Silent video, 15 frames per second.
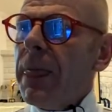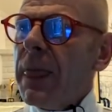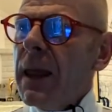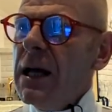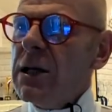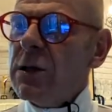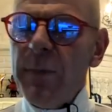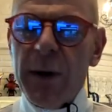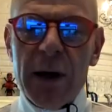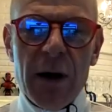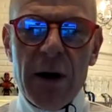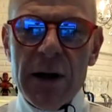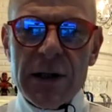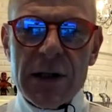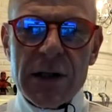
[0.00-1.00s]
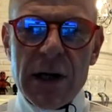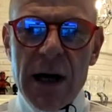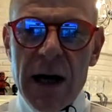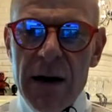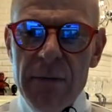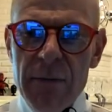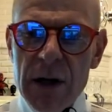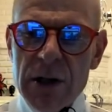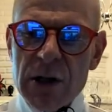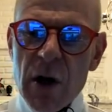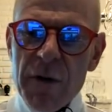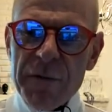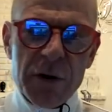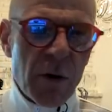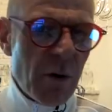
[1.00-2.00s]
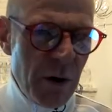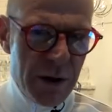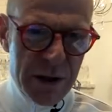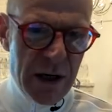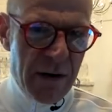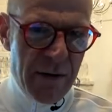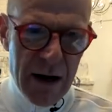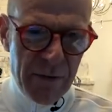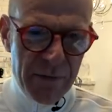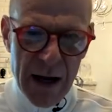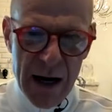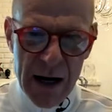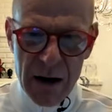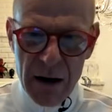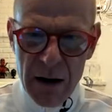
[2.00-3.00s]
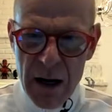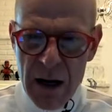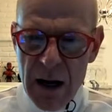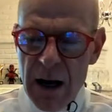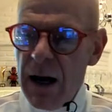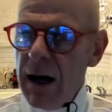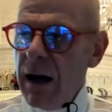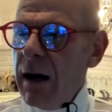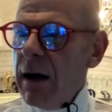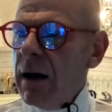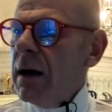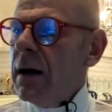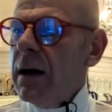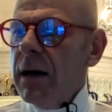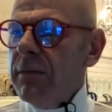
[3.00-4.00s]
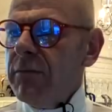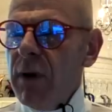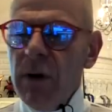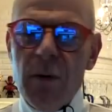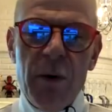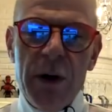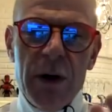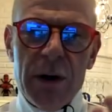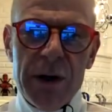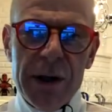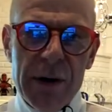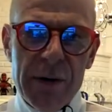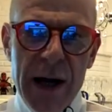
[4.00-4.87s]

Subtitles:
is because soft horns are out there. We all know